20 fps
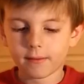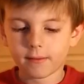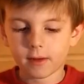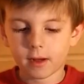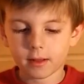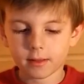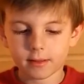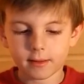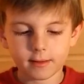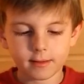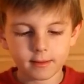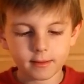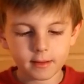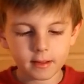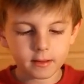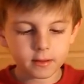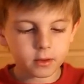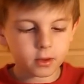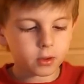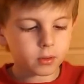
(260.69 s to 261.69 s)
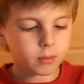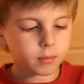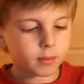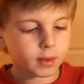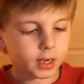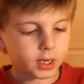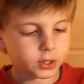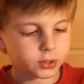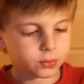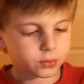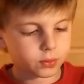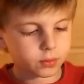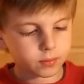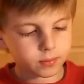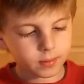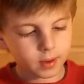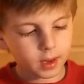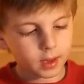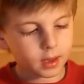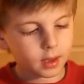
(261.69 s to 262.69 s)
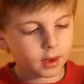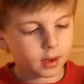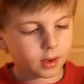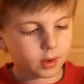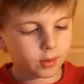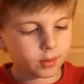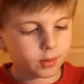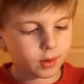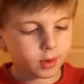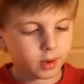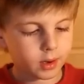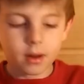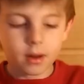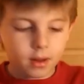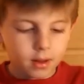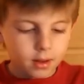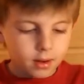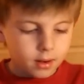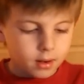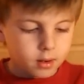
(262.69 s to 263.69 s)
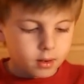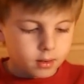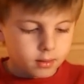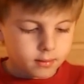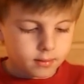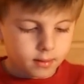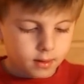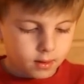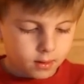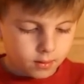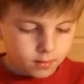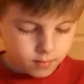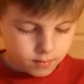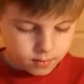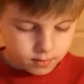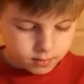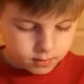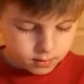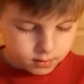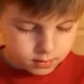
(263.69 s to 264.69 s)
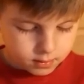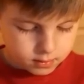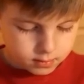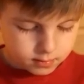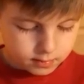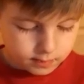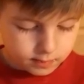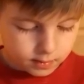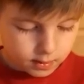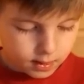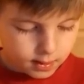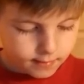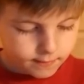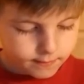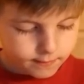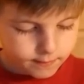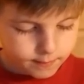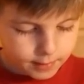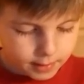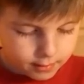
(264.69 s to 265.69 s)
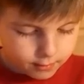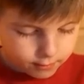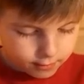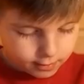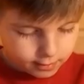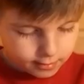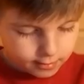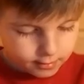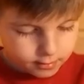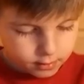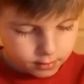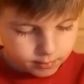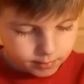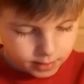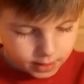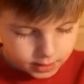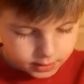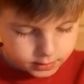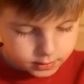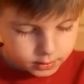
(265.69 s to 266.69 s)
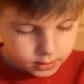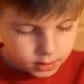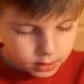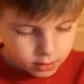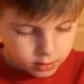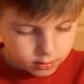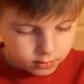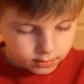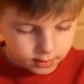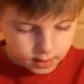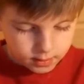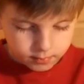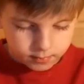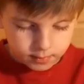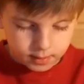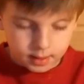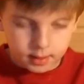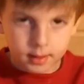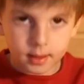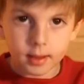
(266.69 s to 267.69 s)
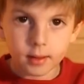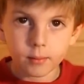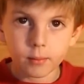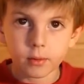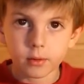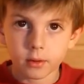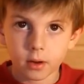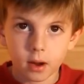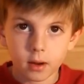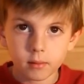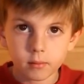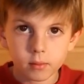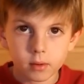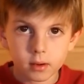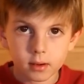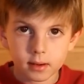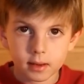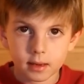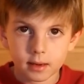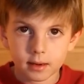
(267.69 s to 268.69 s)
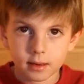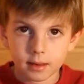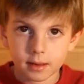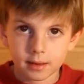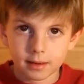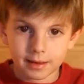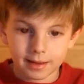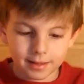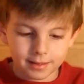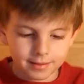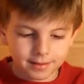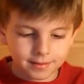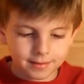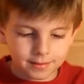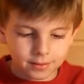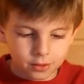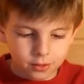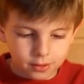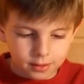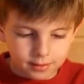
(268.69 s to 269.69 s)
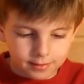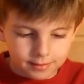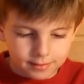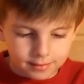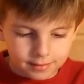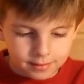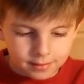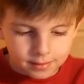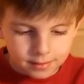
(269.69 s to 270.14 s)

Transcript: I've got the C2 module right here. So do not bend with it too much or that way it will not work in any of the circuits.